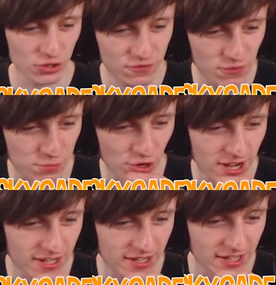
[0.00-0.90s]
looking for
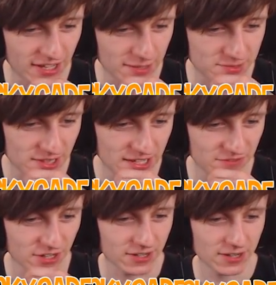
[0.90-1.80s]
Breaking. He keeps
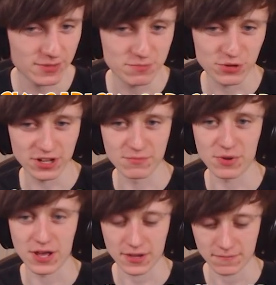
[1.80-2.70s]
leaving. Let me bring him
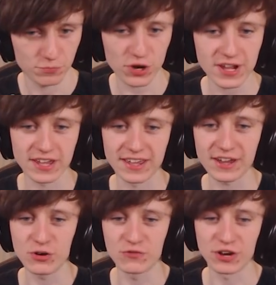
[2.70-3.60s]
back. Breaking,
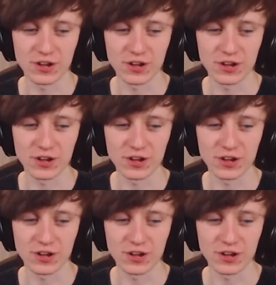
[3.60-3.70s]
get over